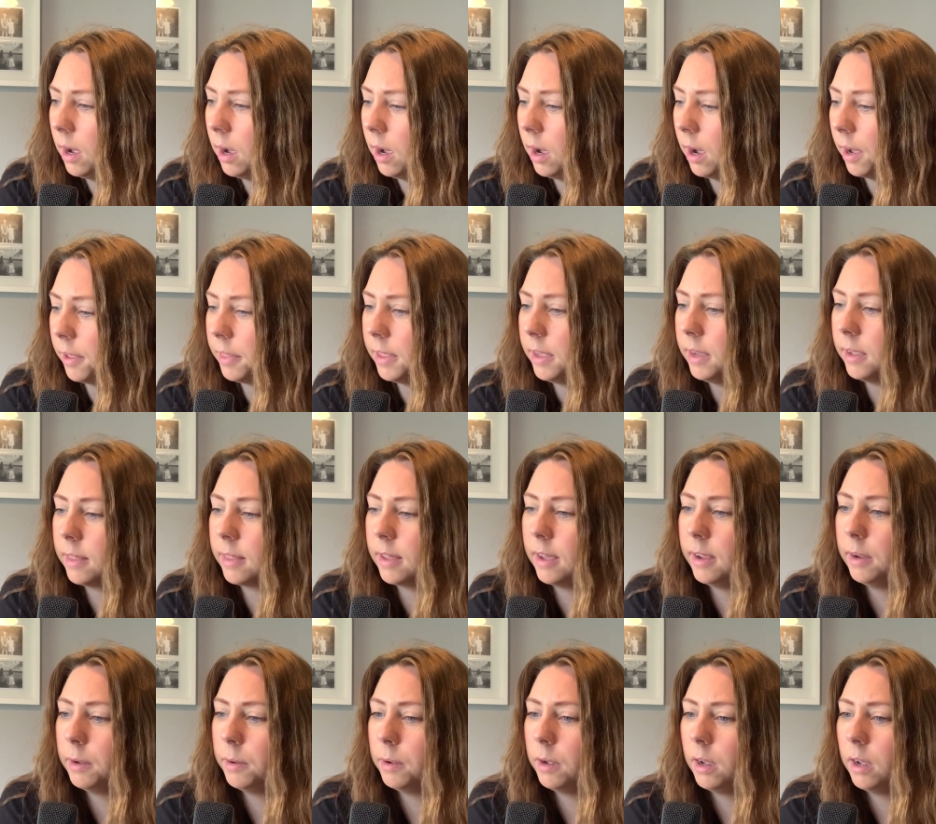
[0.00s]
I think
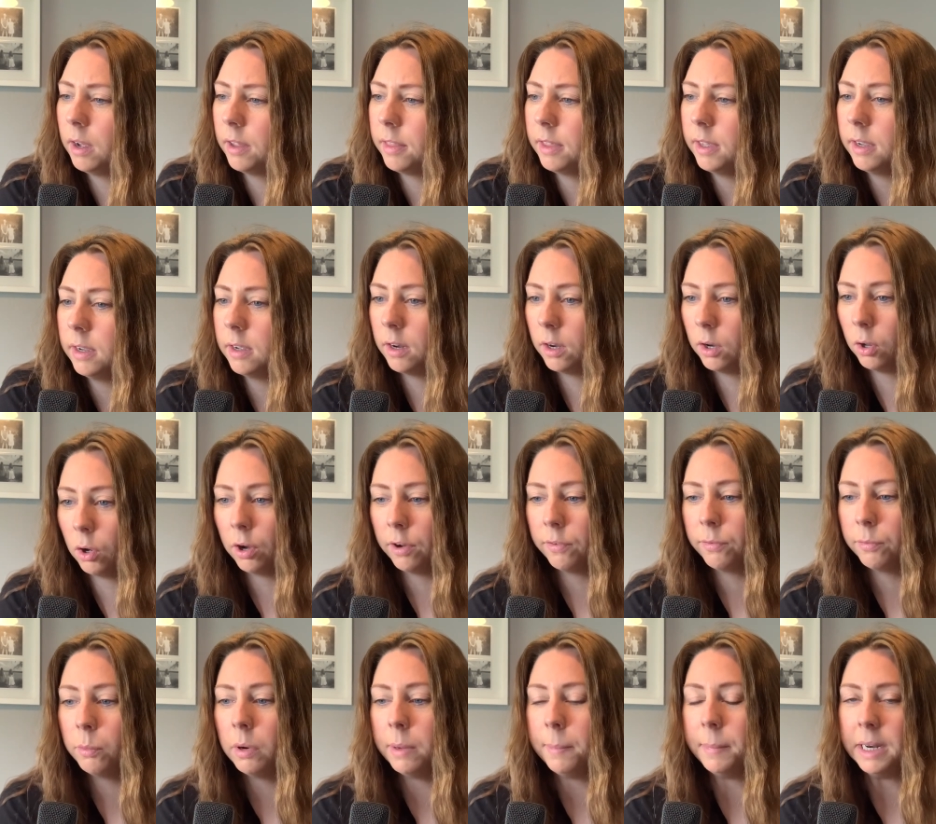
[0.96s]
they. I think a lot
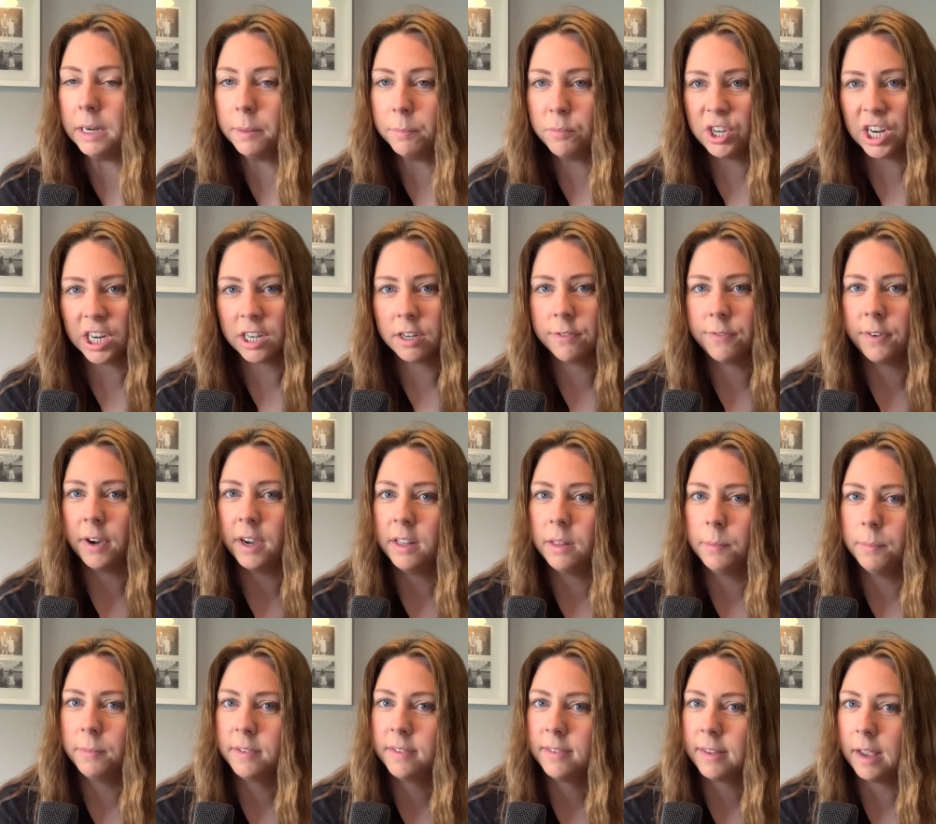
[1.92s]
of women objectify
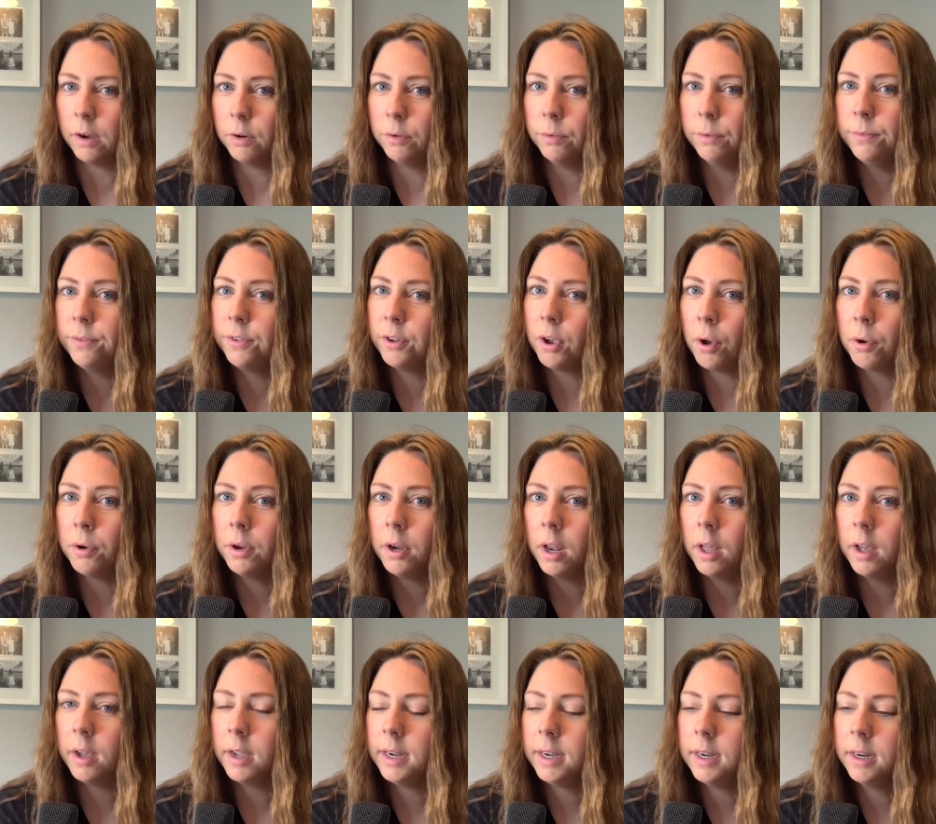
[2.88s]
themselves
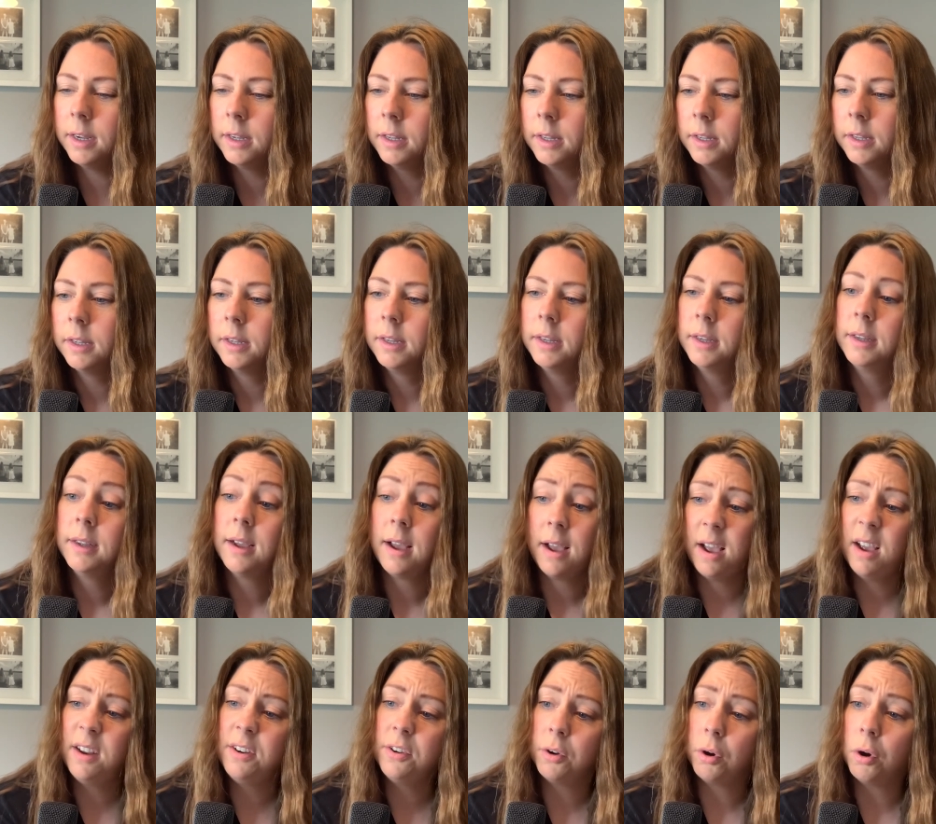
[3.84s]
online
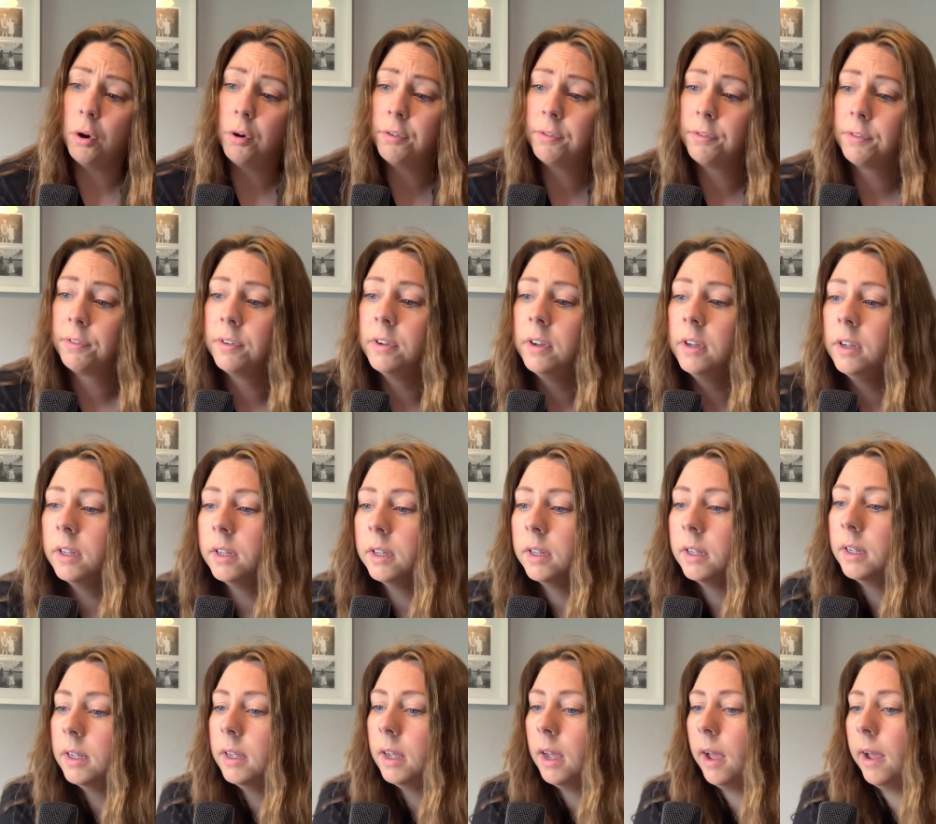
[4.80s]
and off,
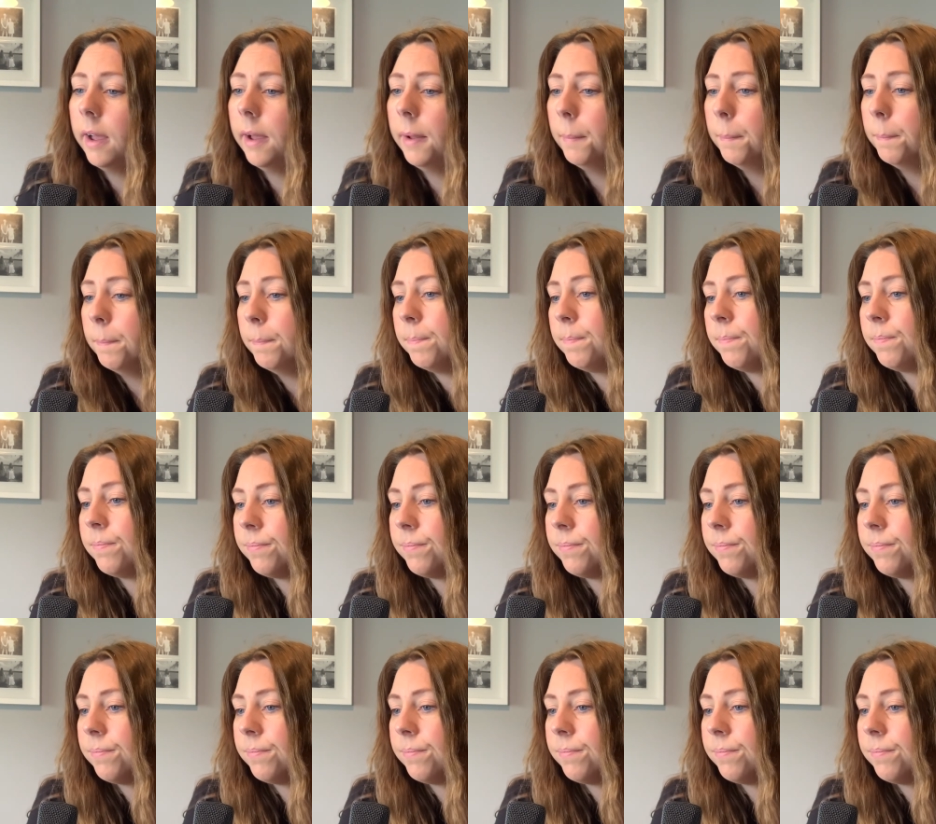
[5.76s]
um,